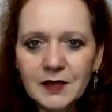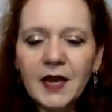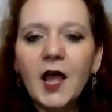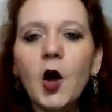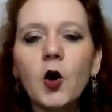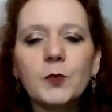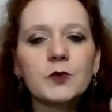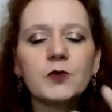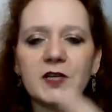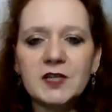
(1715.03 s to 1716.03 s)
that
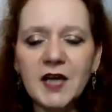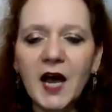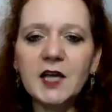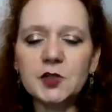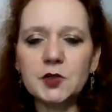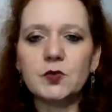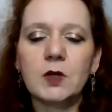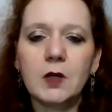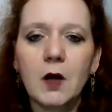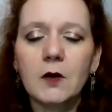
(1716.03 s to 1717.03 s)
help you and guide
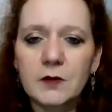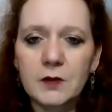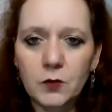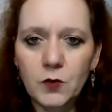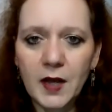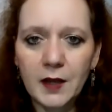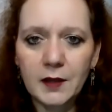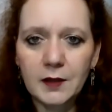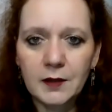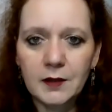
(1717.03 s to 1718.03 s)
you along the
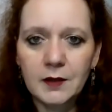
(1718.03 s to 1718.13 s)
way.